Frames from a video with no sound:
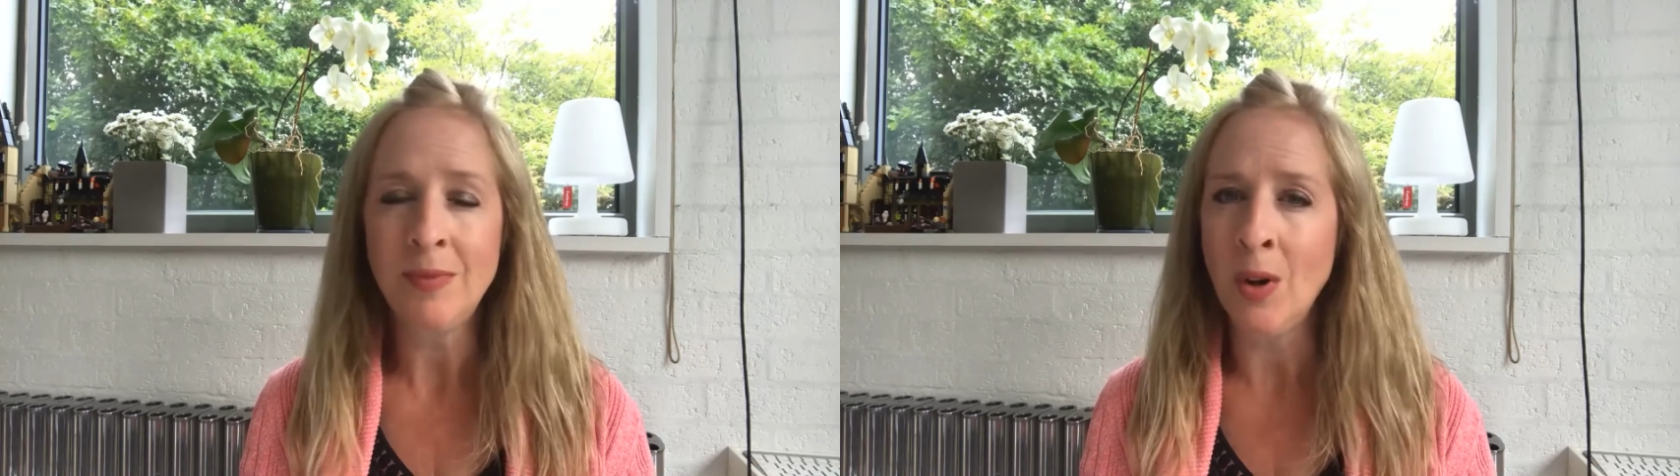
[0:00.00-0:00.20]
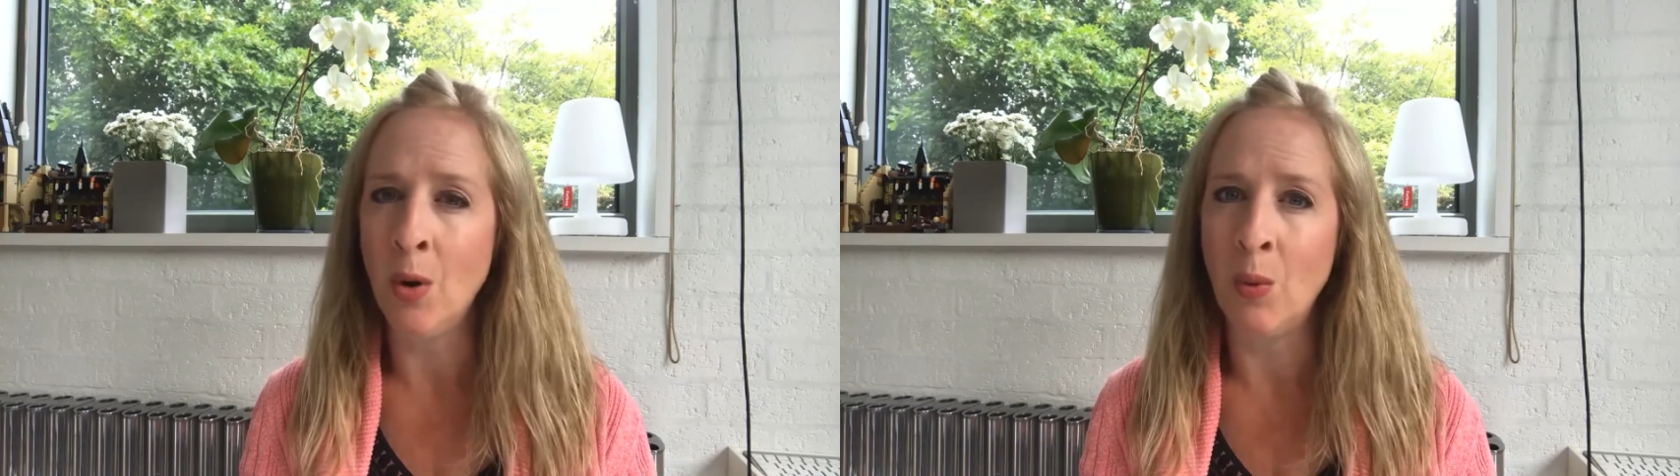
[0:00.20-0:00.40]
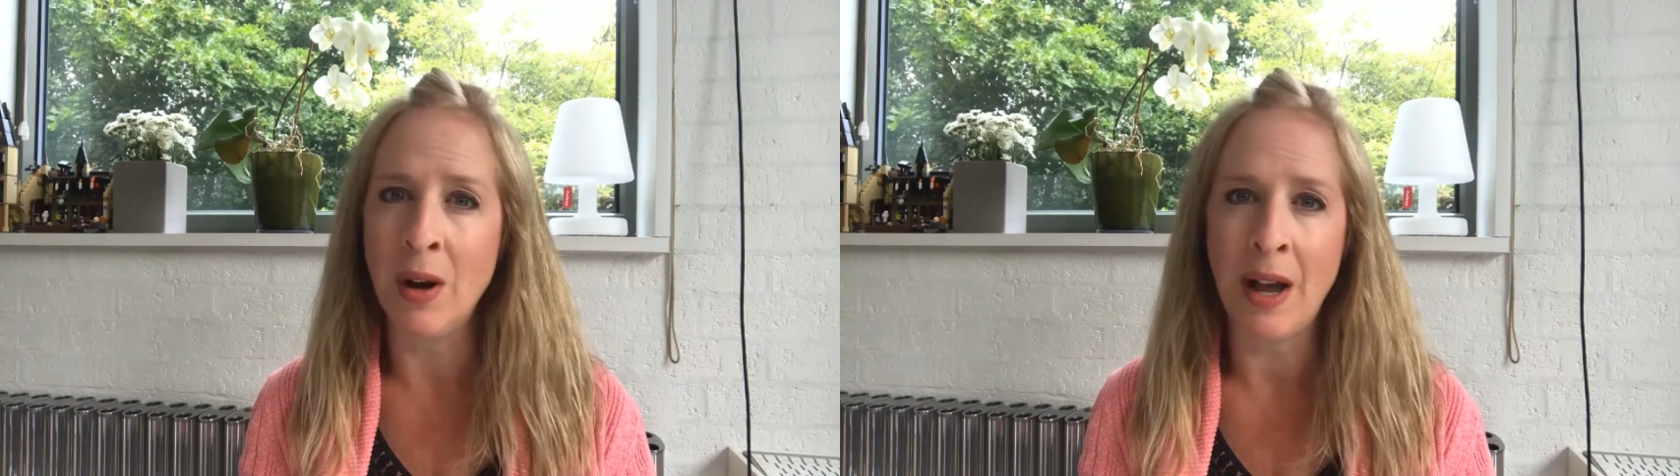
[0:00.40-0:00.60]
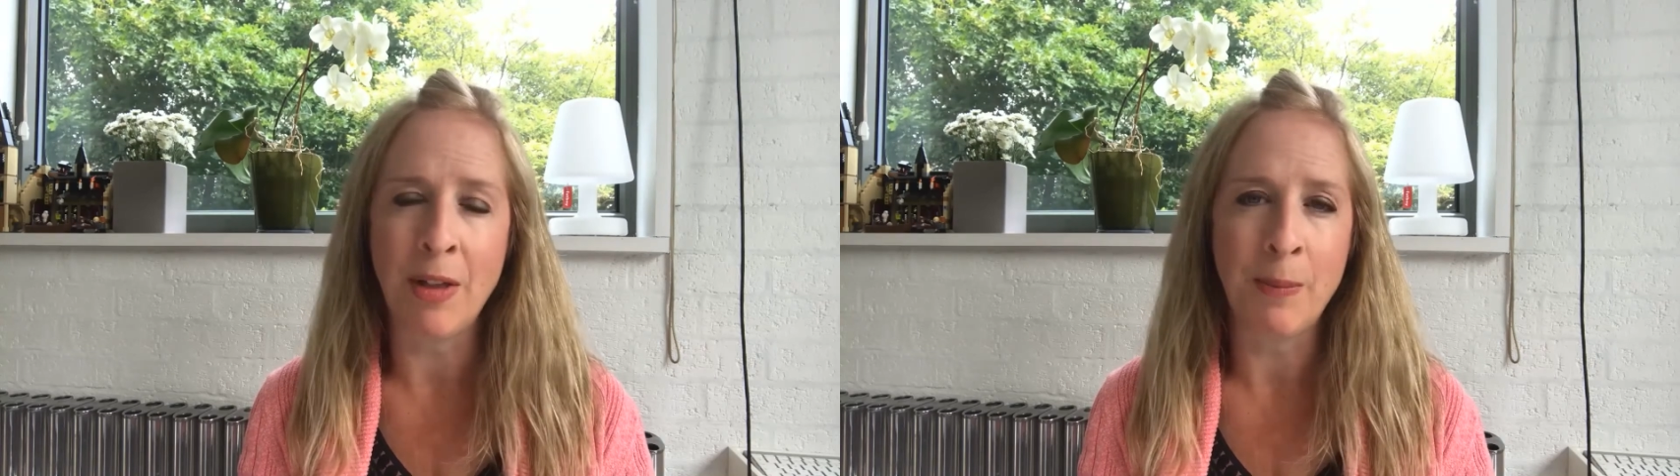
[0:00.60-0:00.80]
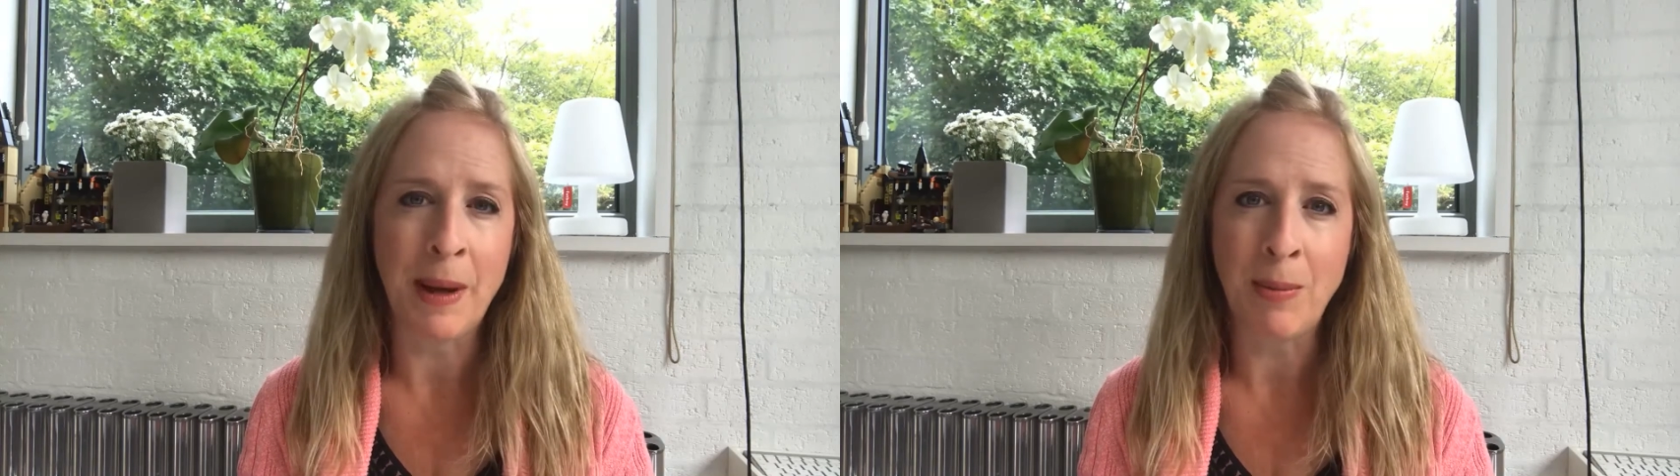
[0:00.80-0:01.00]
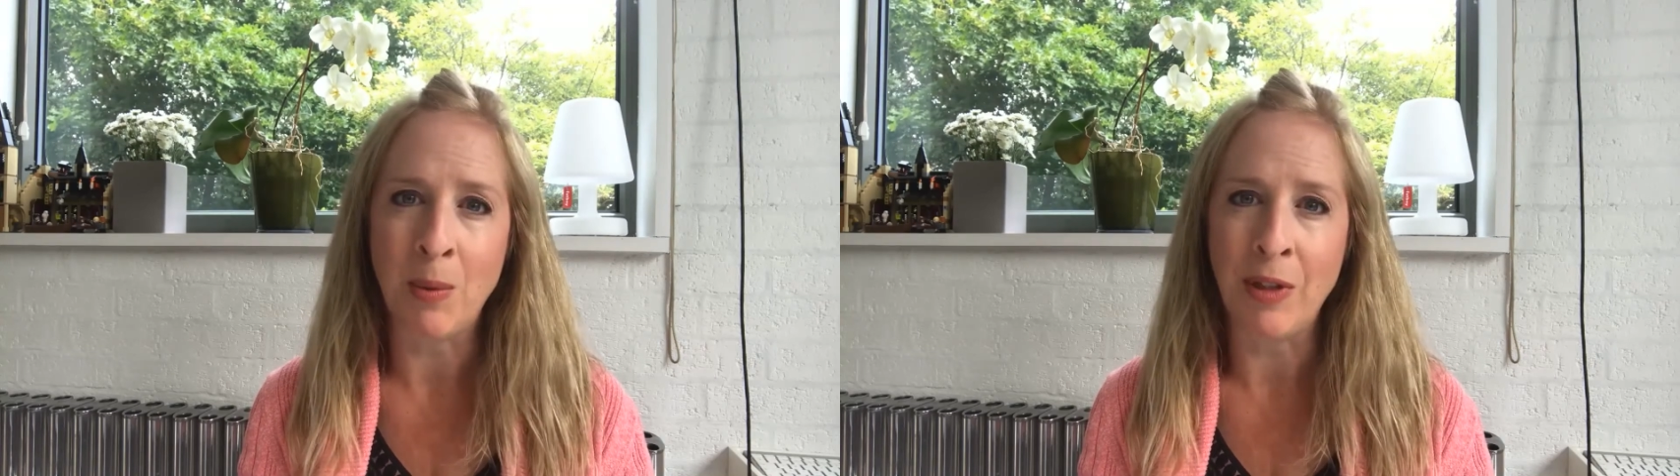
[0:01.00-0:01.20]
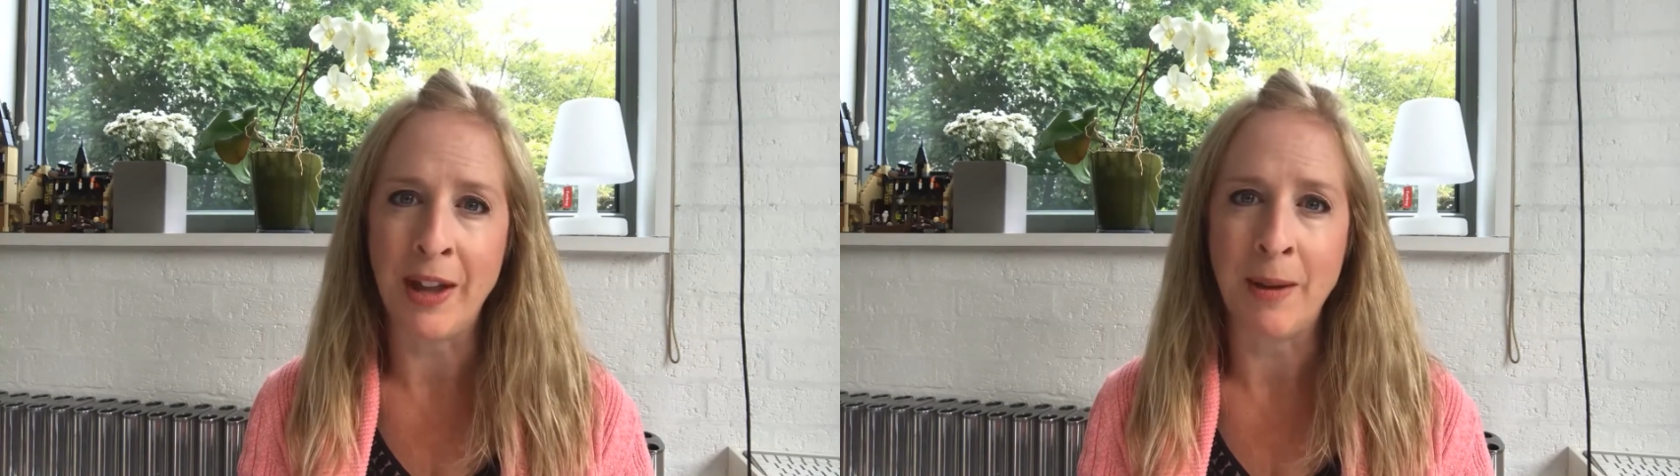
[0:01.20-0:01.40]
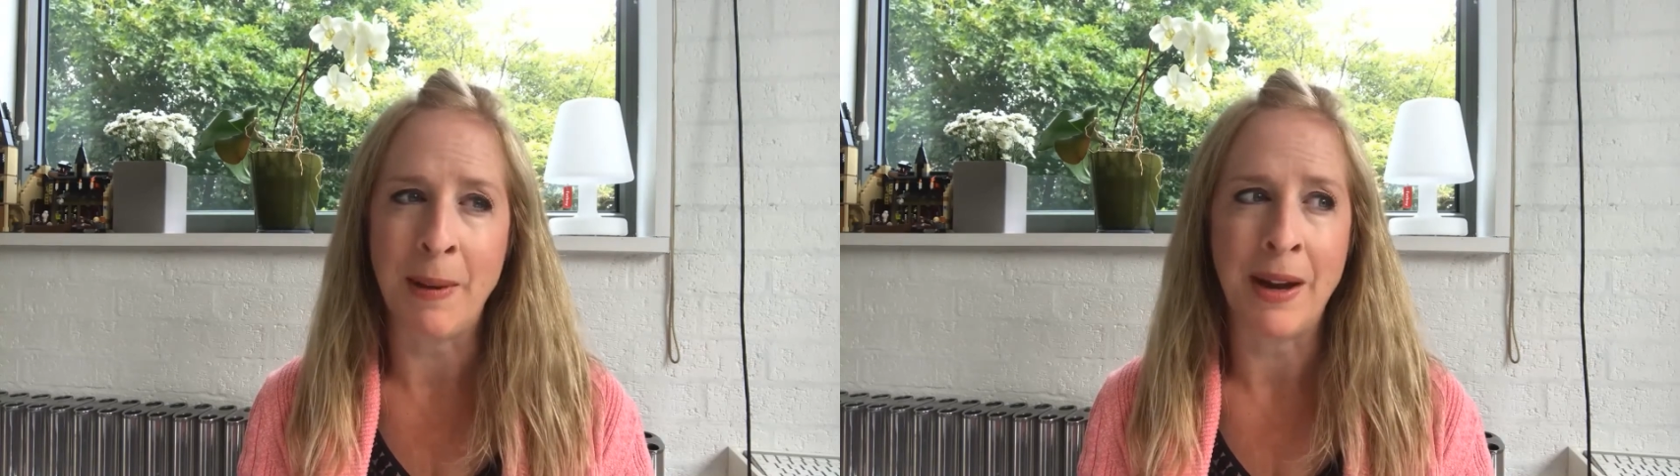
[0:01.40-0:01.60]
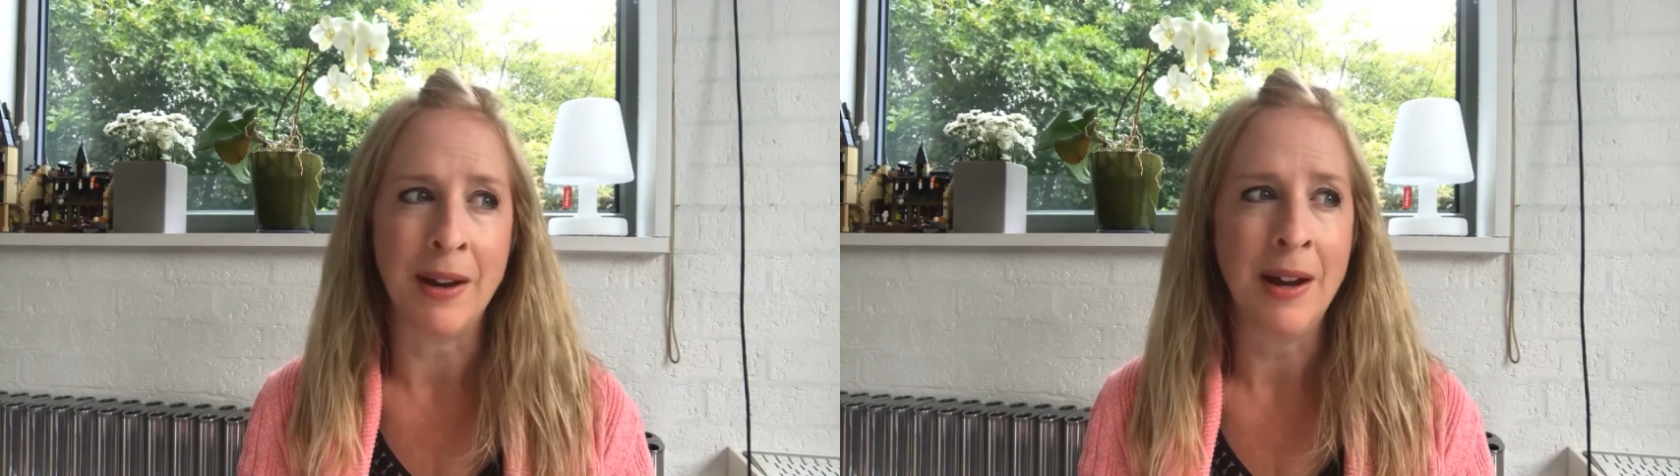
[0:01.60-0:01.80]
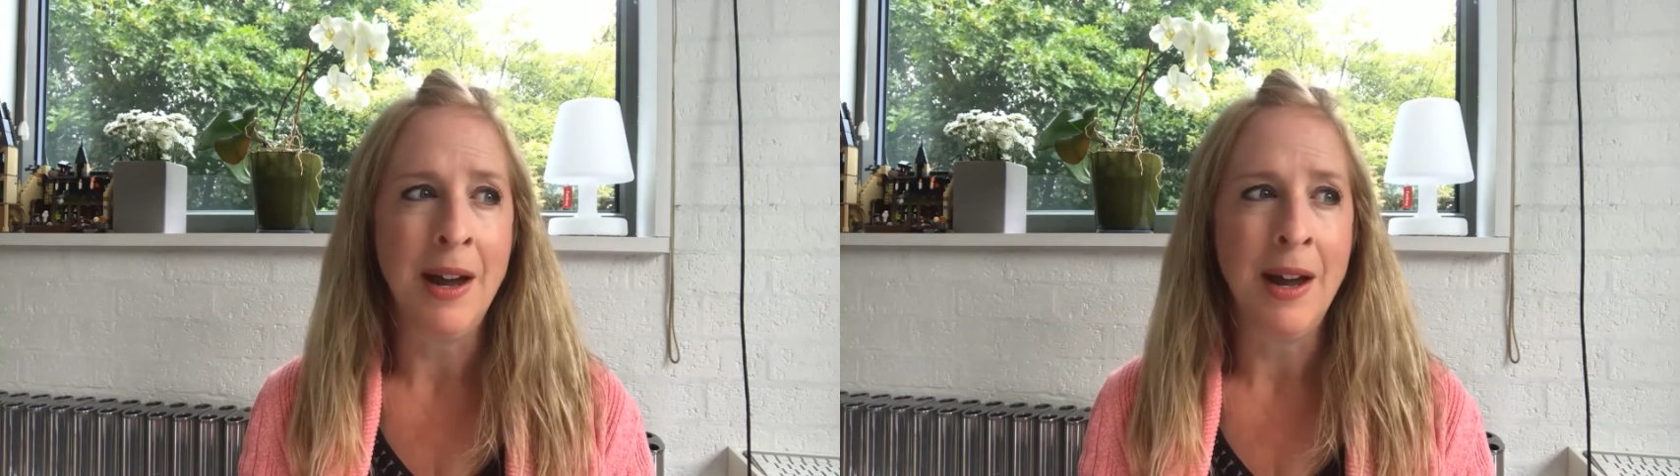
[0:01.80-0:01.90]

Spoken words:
or what other people will think about it.